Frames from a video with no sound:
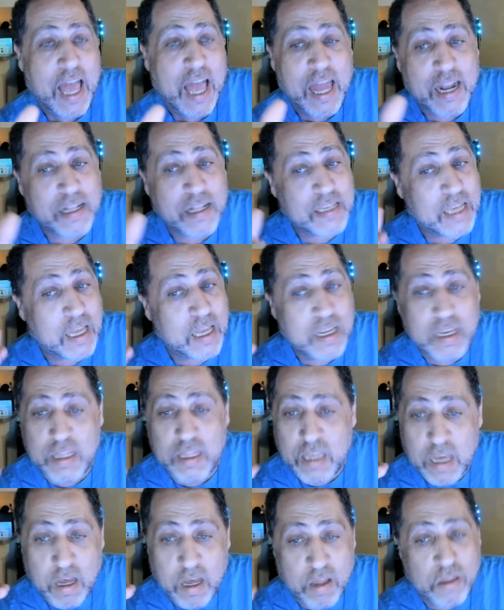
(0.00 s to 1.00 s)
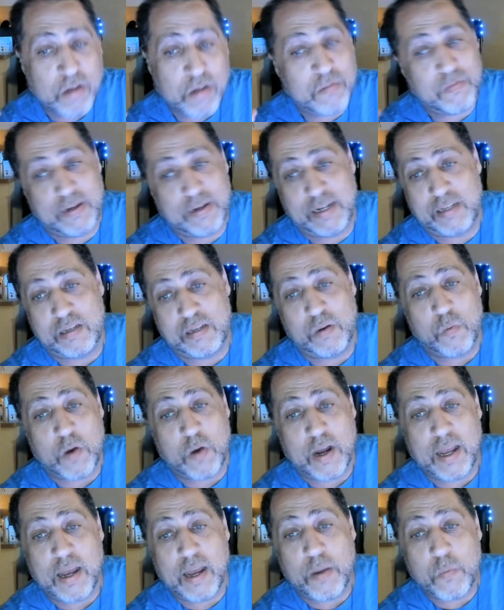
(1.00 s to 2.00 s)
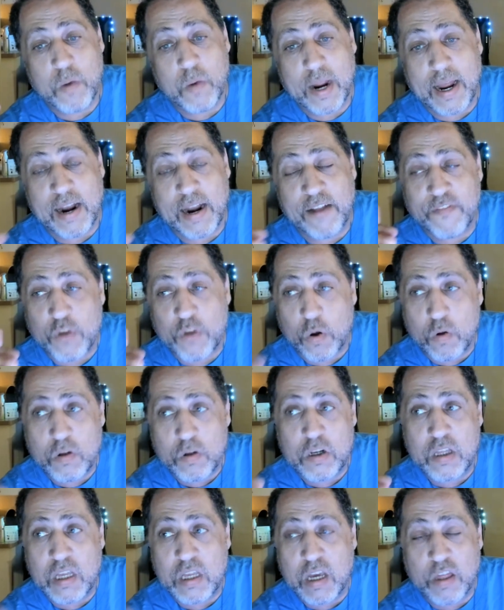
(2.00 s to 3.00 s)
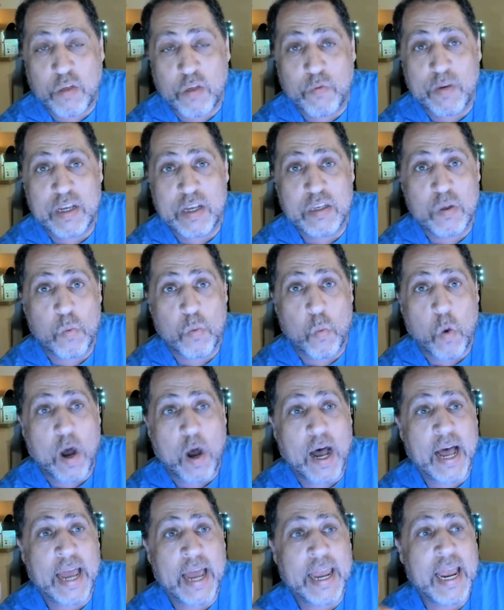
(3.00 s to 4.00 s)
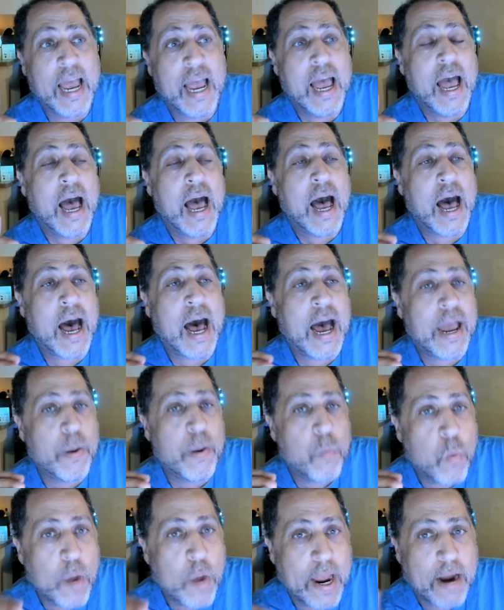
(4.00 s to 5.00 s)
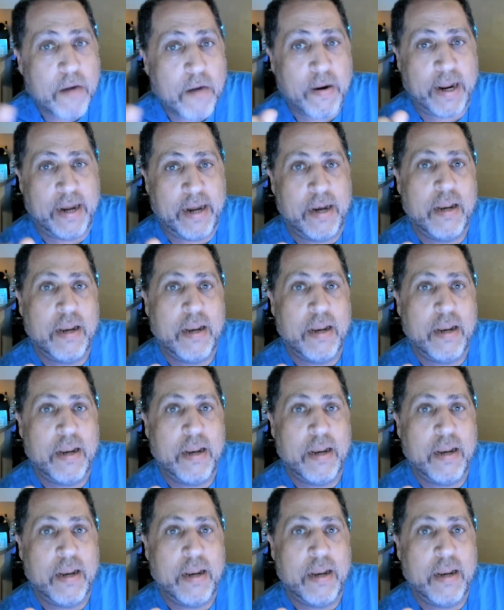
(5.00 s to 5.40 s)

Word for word: And I'll tell you the other reason why I wear, and I've told you the other reason why I wear it.